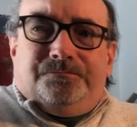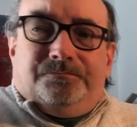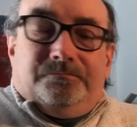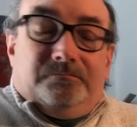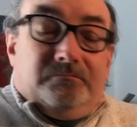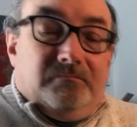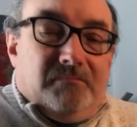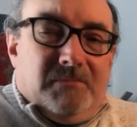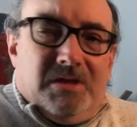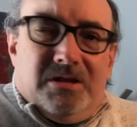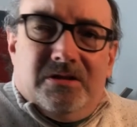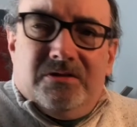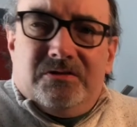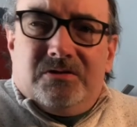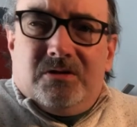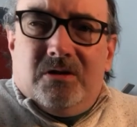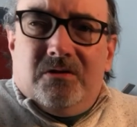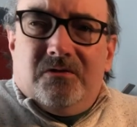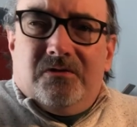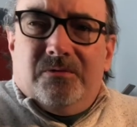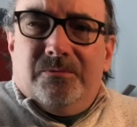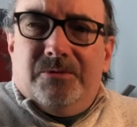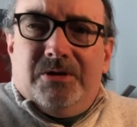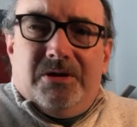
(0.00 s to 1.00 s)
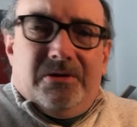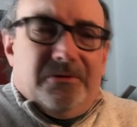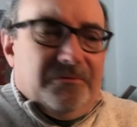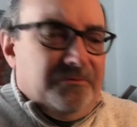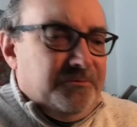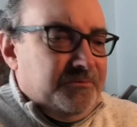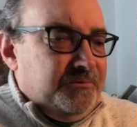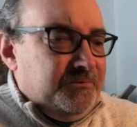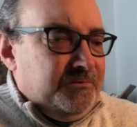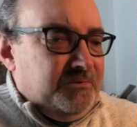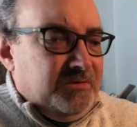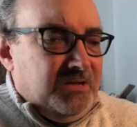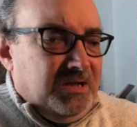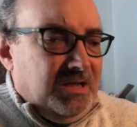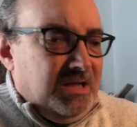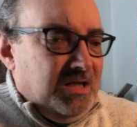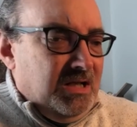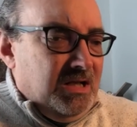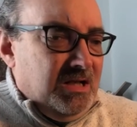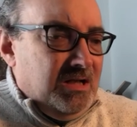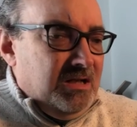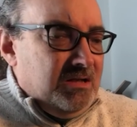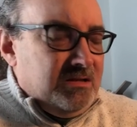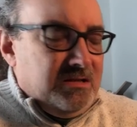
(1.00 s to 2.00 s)
And just go from there.
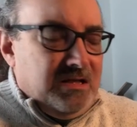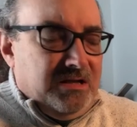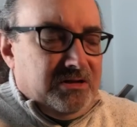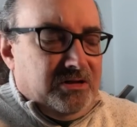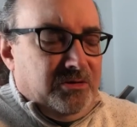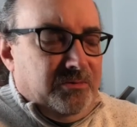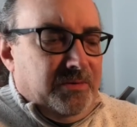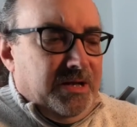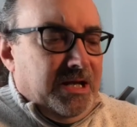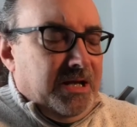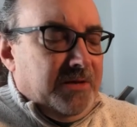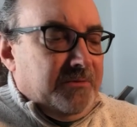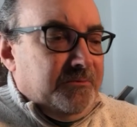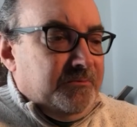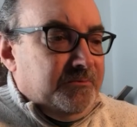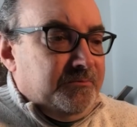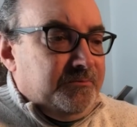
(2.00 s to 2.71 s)
Not too bad.